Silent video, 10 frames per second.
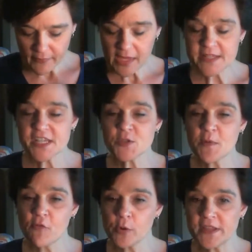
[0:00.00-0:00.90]
it says
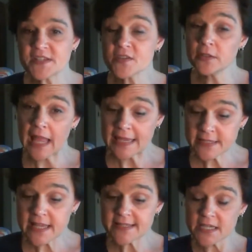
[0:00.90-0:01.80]
this is the last
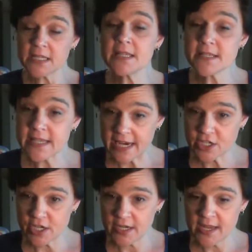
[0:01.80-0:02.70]
lesson in this
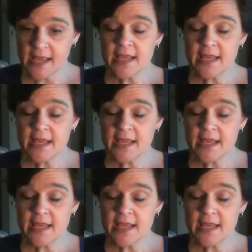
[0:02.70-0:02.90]
section.